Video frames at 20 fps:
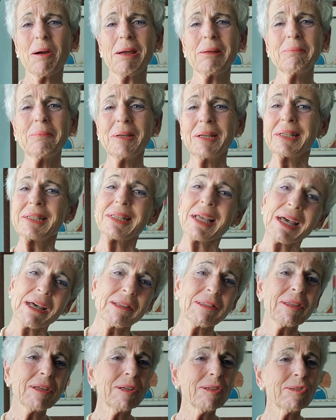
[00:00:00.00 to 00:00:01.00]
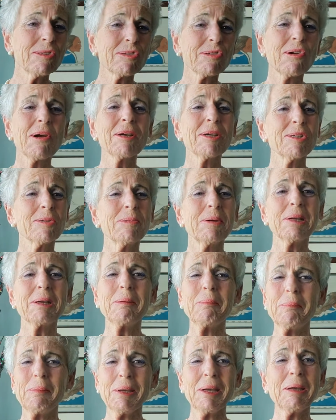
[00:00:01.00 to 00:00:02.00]
and be as healthy and strong as we
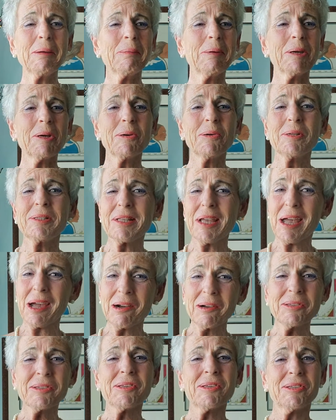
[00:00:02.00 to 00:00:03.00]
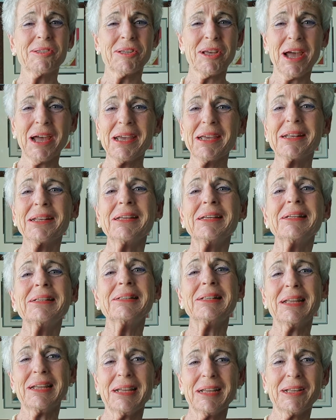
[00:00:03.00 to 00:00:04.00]
can be, because our society
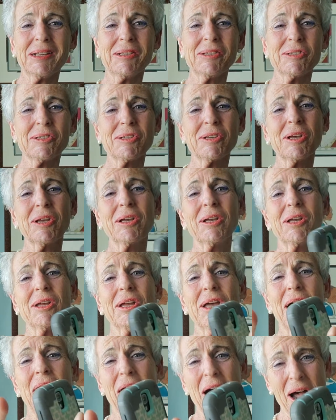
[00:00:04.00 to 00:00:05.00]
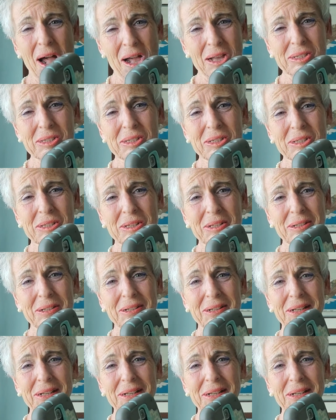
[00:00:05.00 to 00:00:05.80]
needs us.